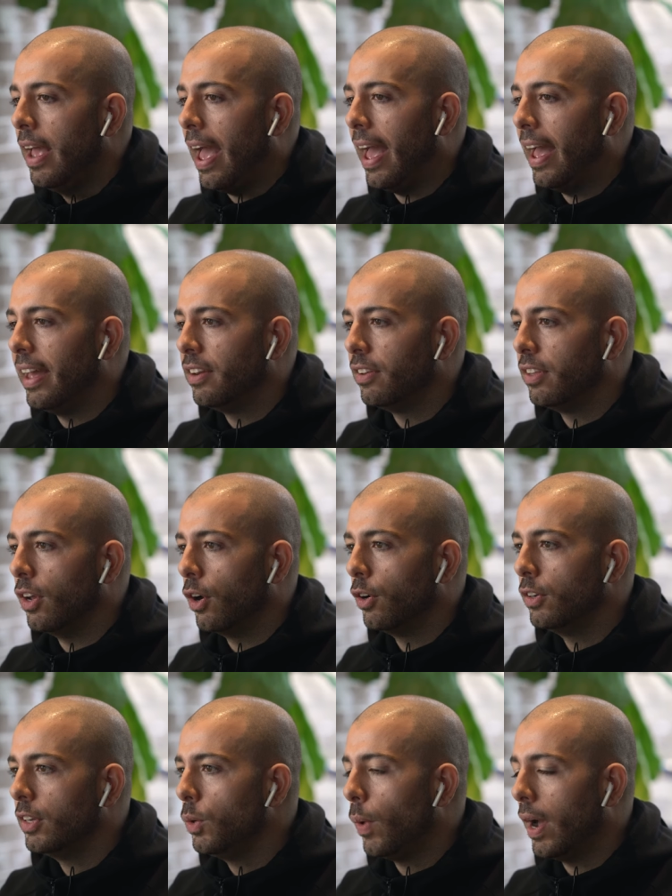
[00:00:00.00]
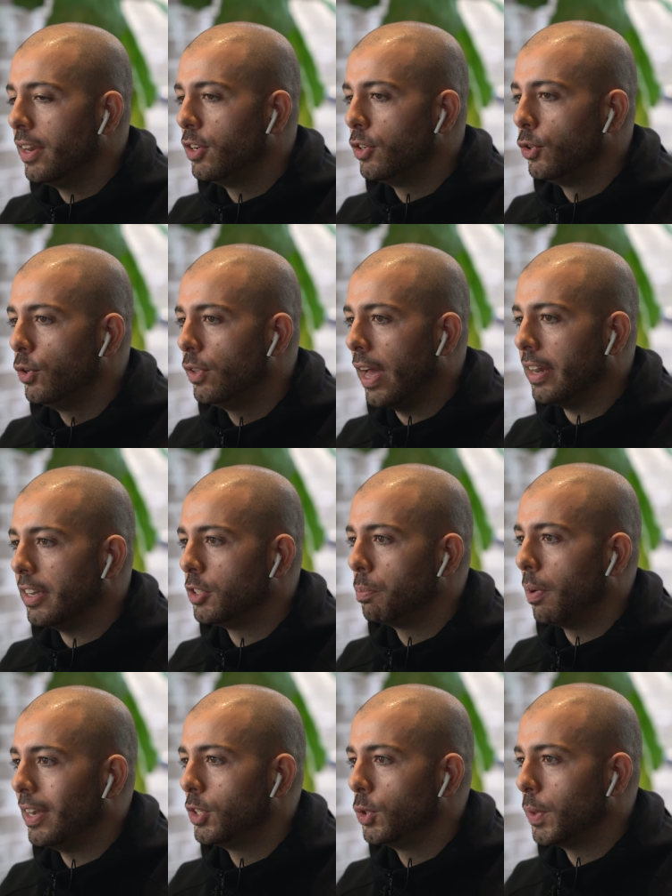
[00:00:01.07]
And the only way to do that is
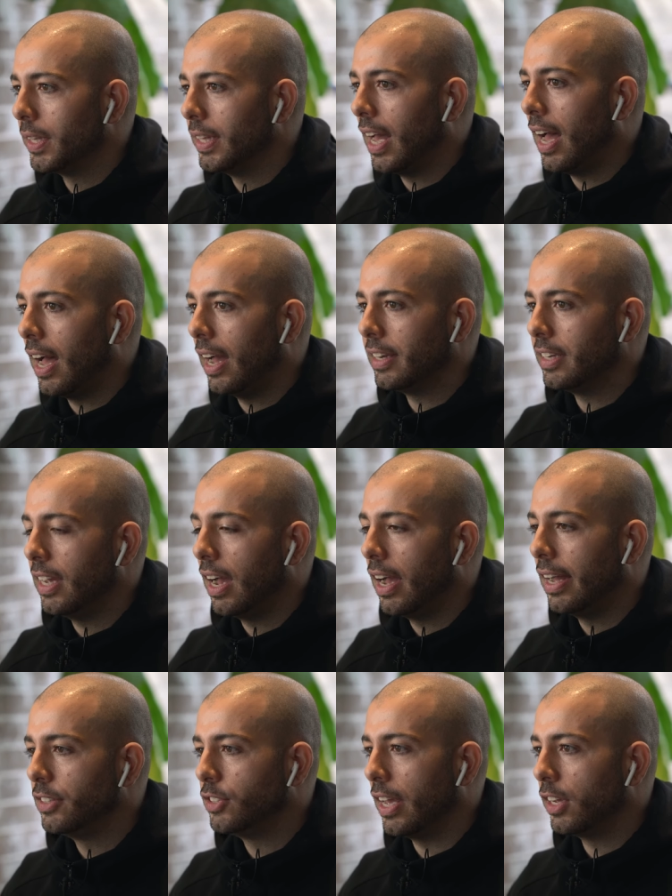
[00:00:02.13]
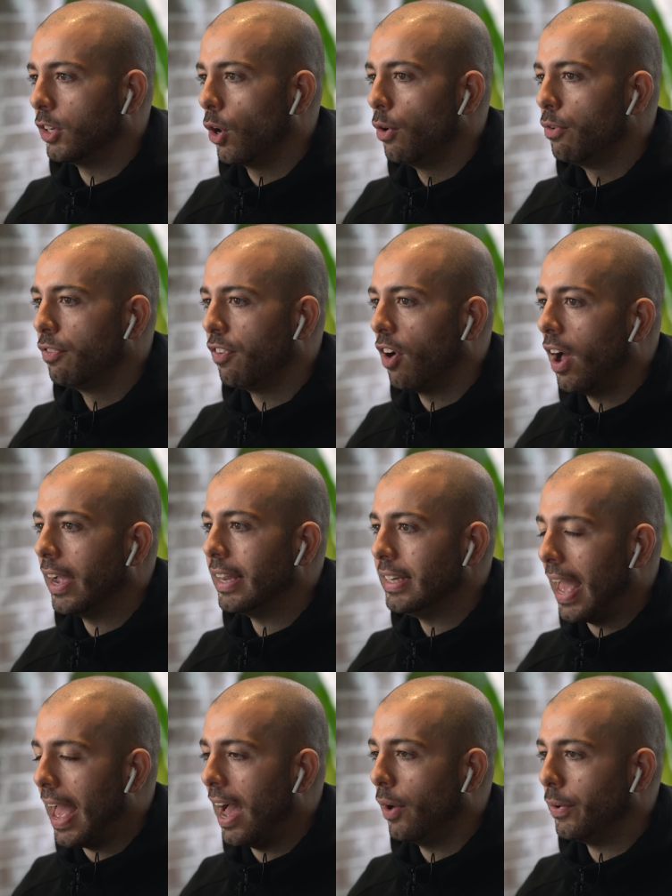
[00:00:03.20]
by doing the hard yards and go find Find
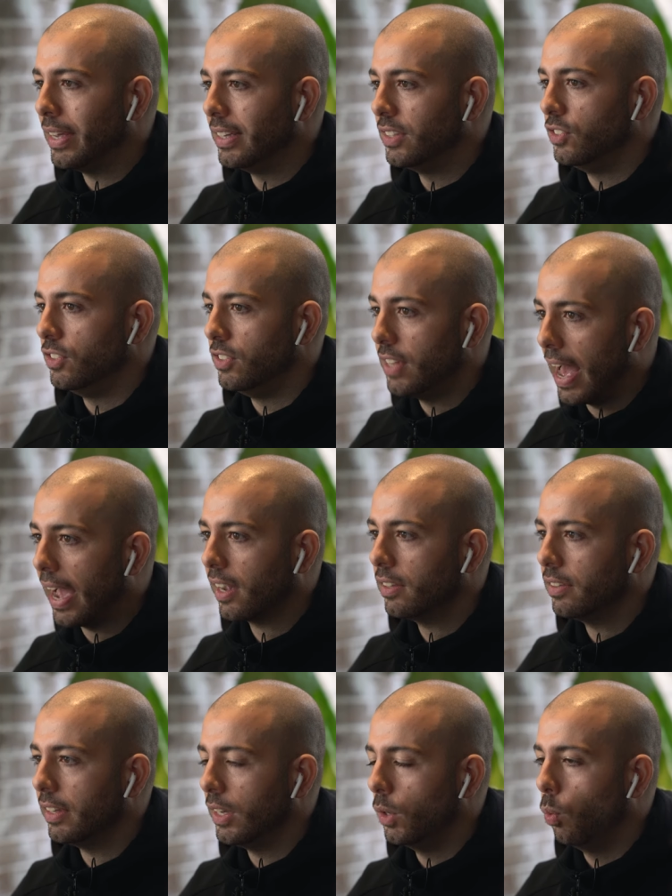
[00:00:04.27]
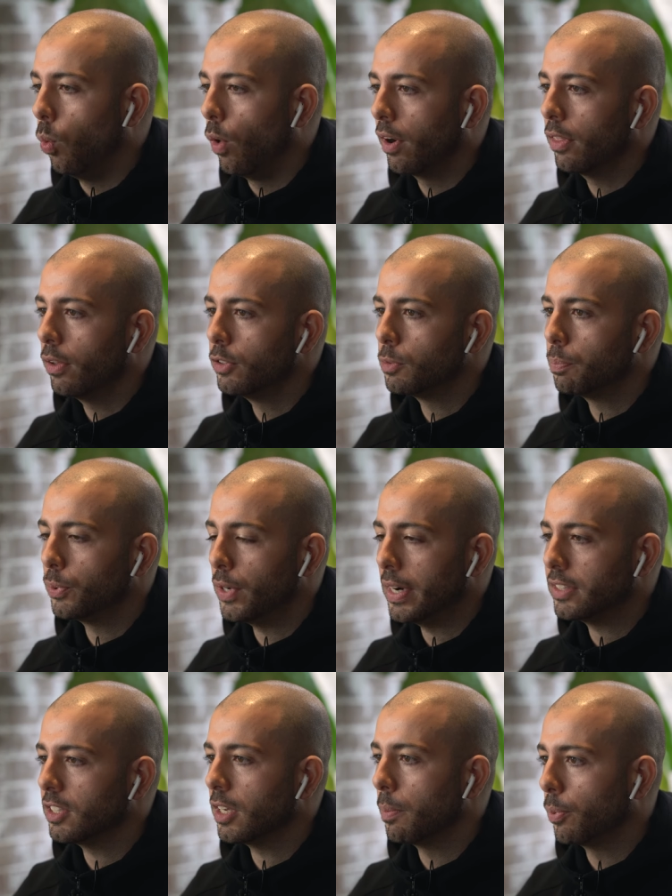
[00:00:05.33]
out exactly what are those
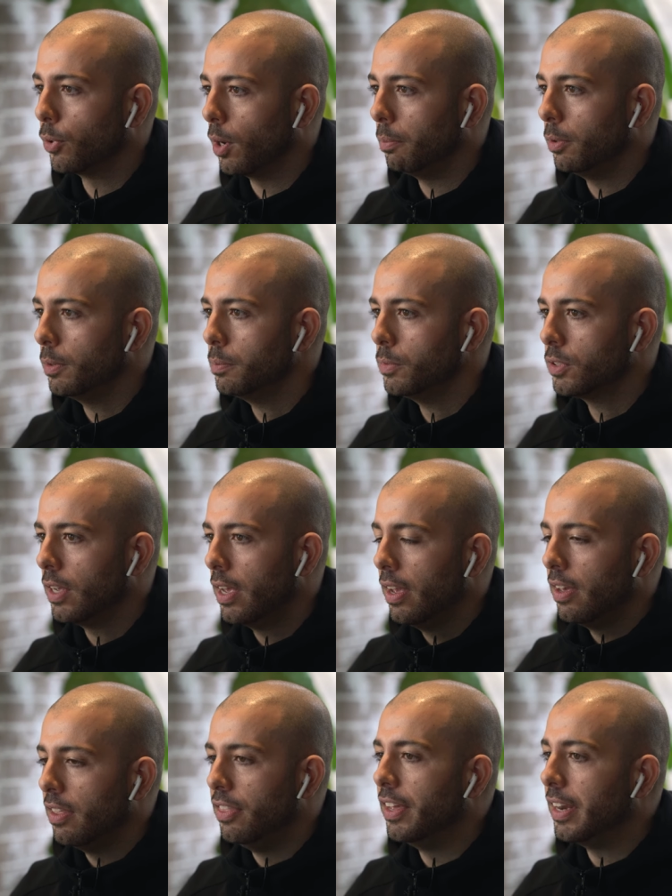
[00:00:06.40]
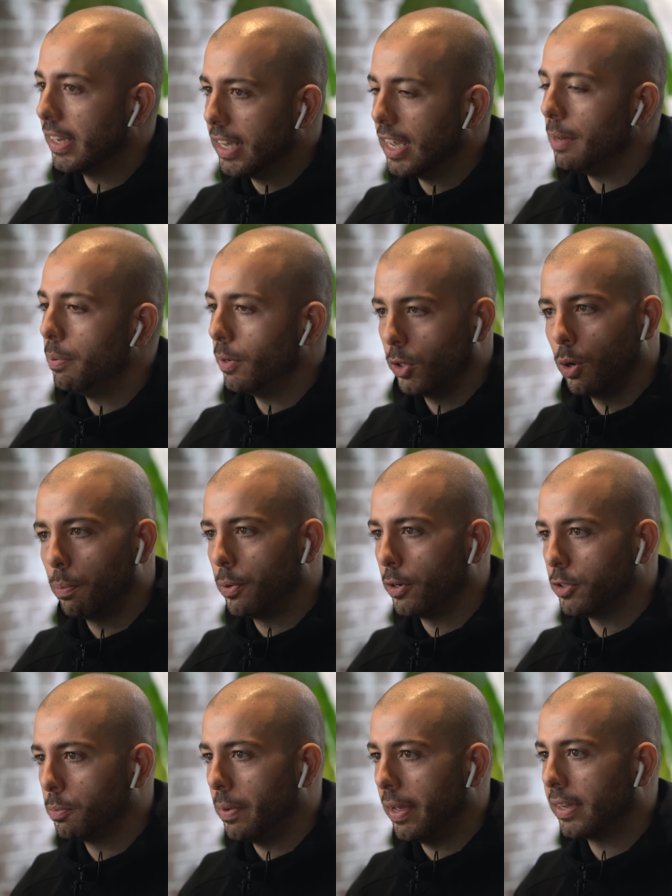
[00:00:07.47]
pressing problems that are keeping your
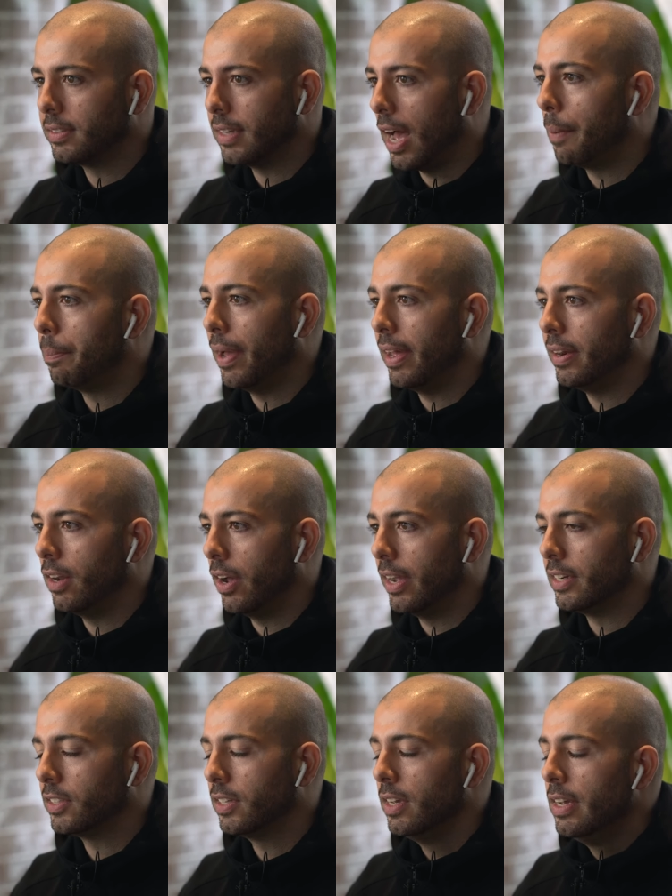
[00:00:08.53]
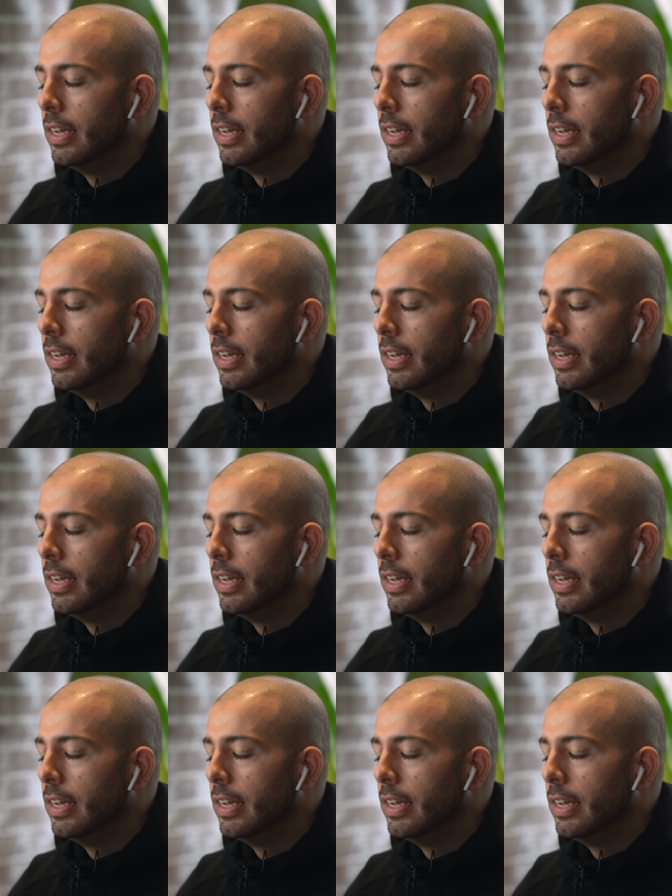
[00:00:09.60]
prospects up at night.